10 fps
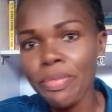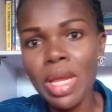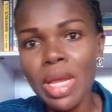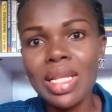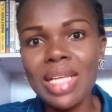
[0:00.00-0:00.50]

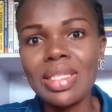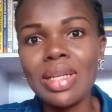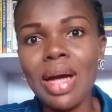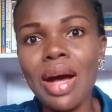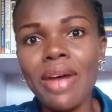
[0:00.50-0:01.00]
that still
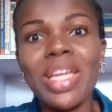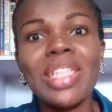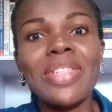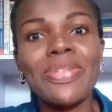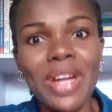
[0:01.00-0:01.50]
have
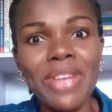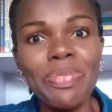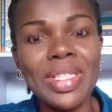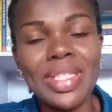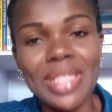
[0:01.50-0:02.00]

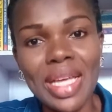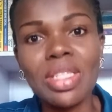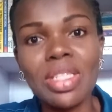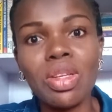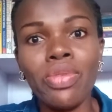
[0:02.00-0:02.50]

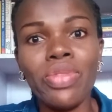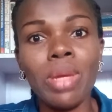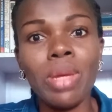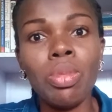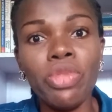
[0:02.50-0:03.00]
95% of their
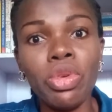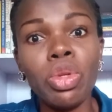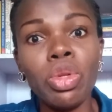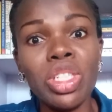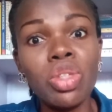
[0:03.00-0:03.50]

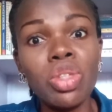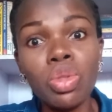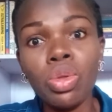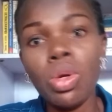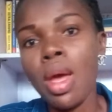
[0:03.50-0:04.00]

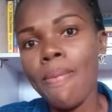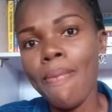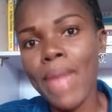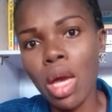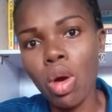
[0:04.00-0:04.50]
morphological
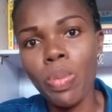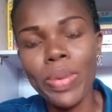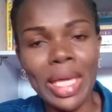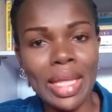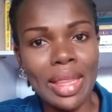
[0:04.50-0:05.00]
makeup
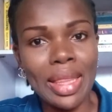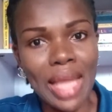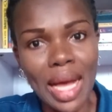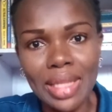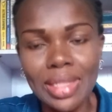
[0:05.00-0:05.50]

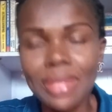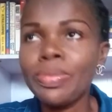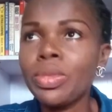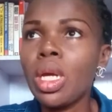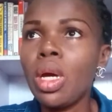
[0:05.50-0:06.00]
intact.
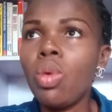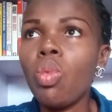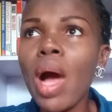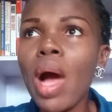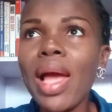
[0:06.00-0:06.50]

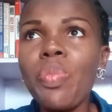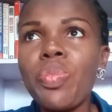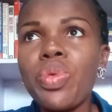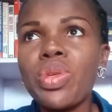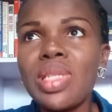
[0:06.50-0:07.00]
While
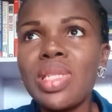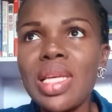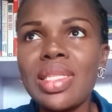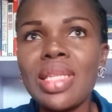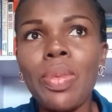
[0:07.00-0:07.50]

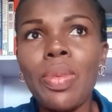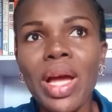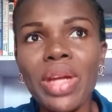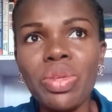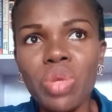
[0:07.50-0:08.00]
processed
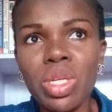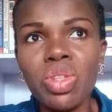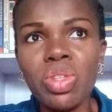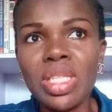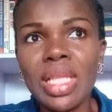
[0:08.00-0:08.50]
carbohydrates,
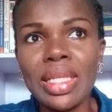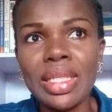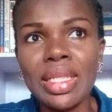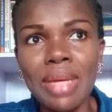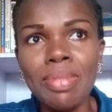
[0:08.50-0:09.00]
just like the
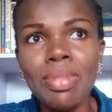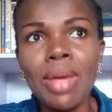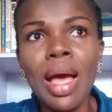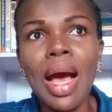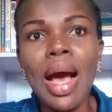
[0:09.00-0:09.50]
name,
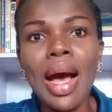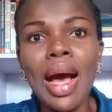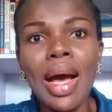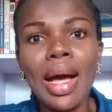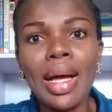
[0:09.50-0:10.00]

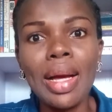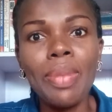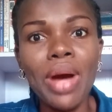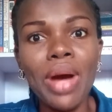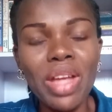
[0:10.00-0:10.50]
are
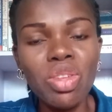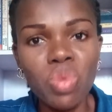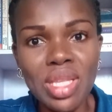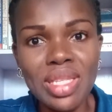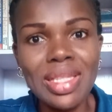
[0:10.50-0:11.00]

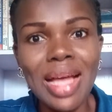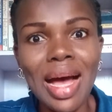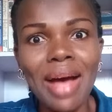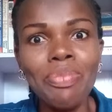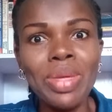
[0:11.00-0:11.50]
carbohydrates that
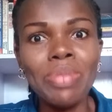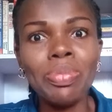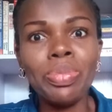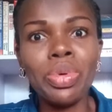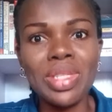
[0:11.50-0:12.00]
have been
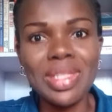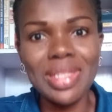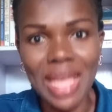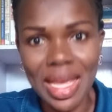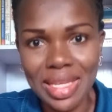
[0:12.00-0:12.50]

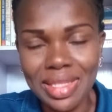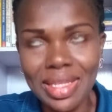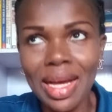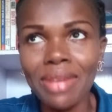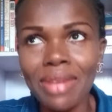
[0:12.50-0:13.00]
processed,
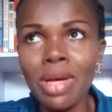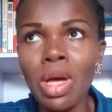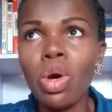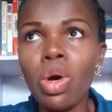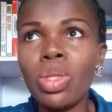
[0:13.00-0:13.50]
have
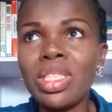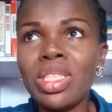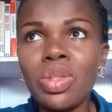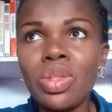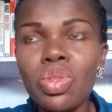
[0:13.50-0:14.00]

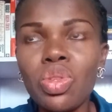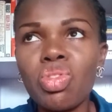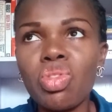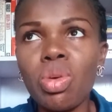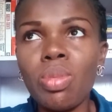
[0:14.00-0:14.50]
undergone
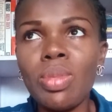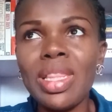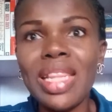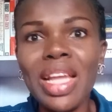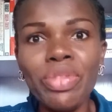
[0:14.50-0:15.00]
some
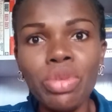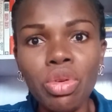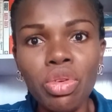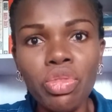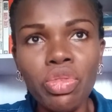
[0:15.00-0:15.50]
level of